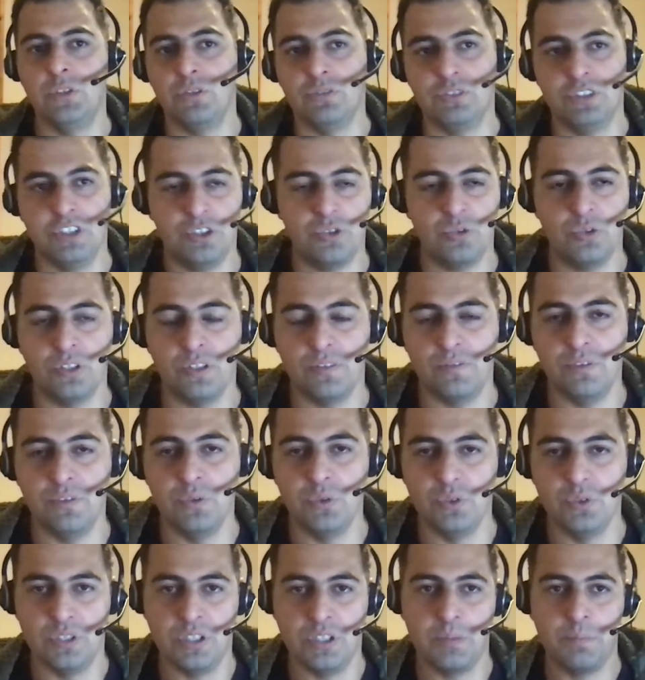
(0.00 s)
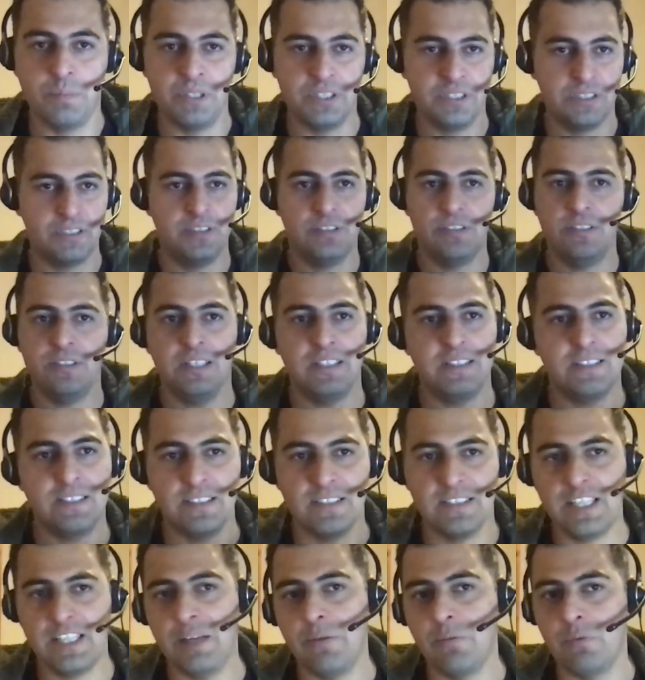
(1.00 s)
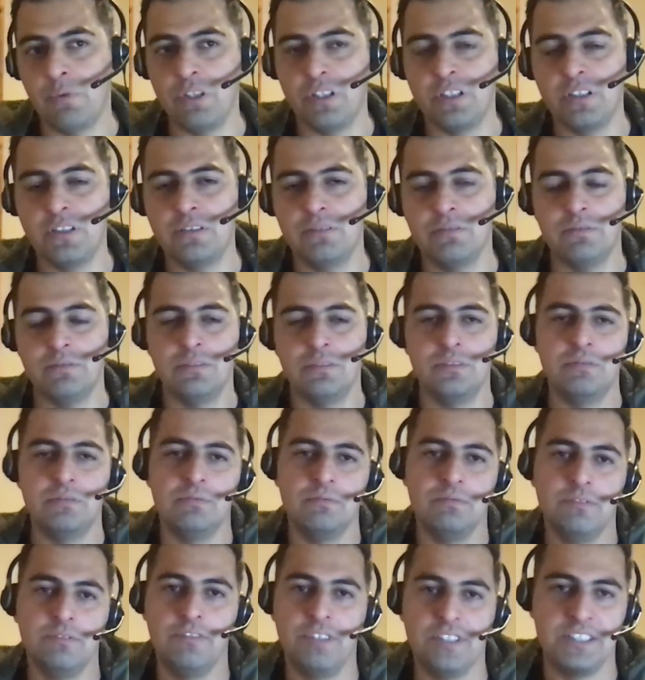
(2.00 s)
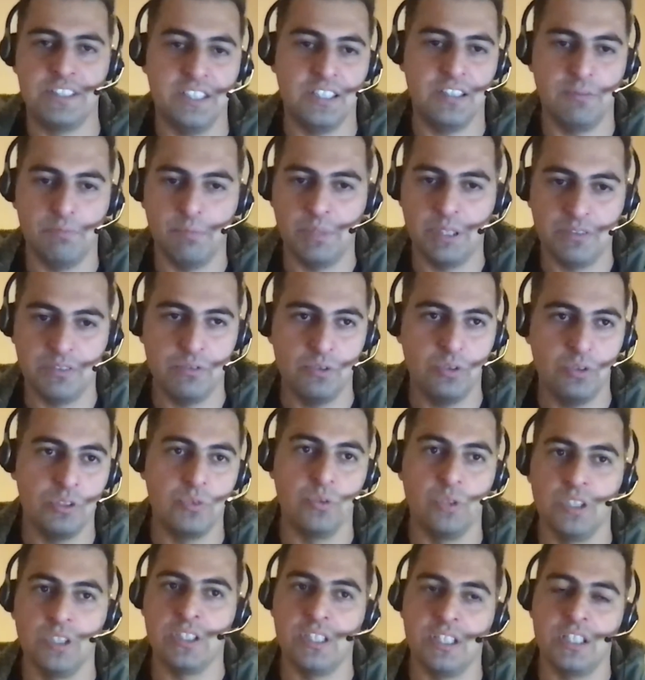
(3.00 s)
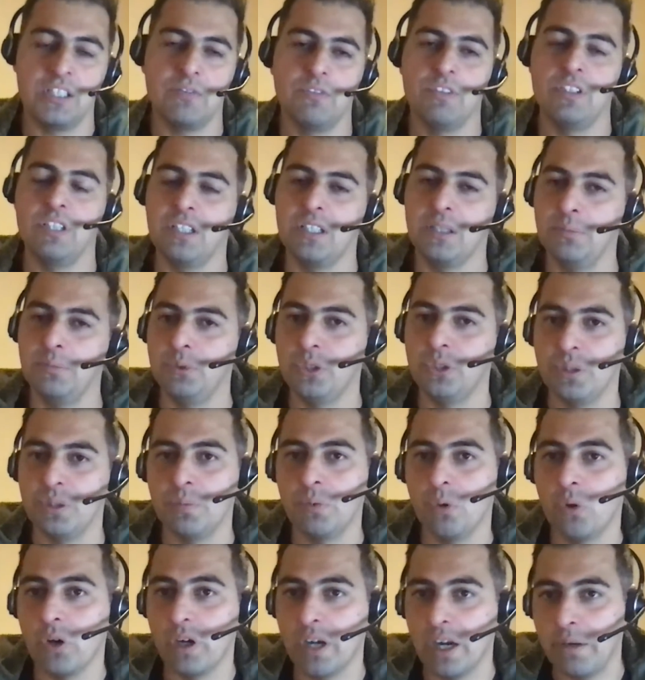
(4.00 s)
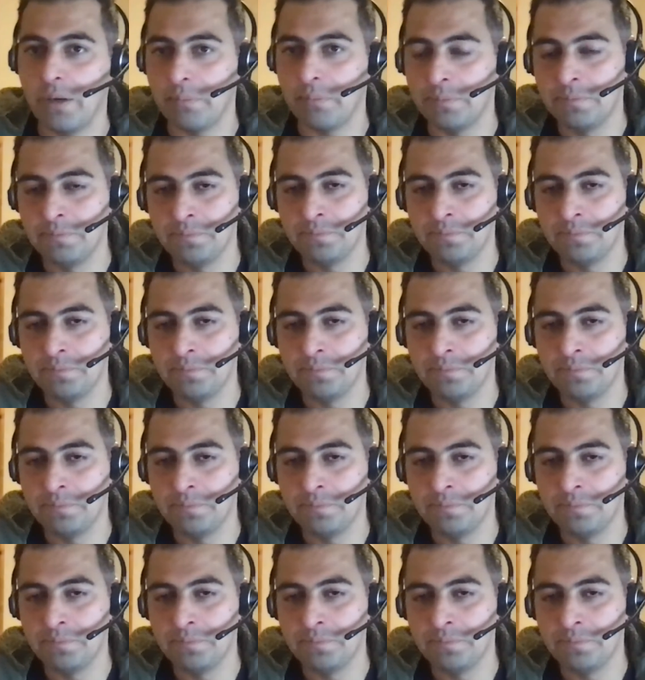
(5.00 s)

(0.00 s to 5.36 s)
just to confuse other person. That's the same with fuzzing, but you're doing that with a computer program.